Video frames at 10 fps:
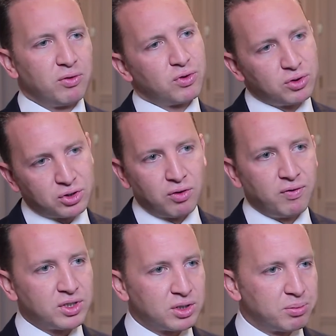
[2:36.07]
Of course,
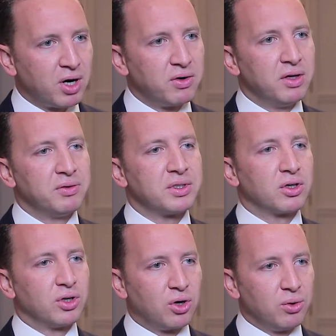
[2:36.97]
conventional power levels are
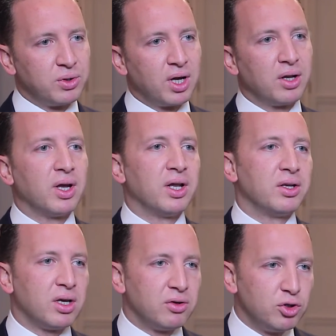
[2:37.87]
going to go down and
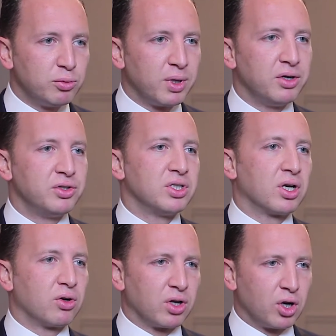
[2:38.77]
uh, renewable energies
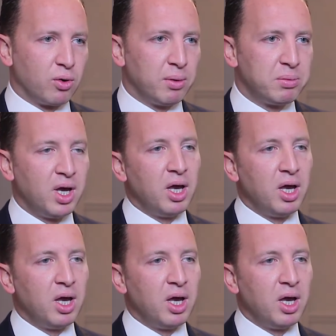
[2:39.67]
are going to go up.